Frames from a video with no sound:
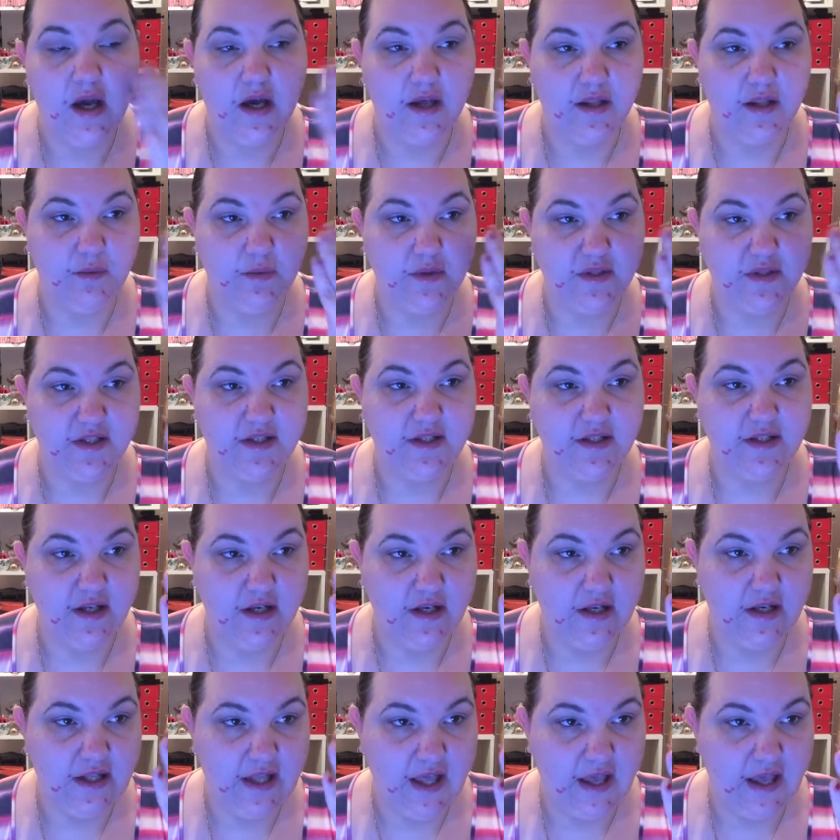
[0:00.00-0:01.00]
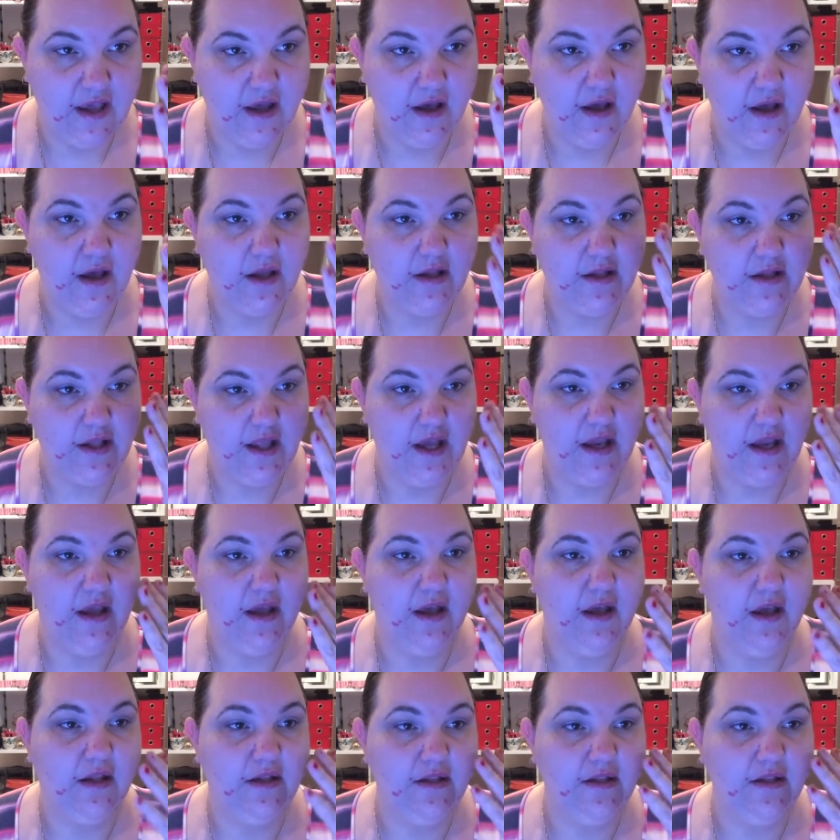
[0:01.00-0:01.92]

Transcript: Otherwise it's going to layer and layer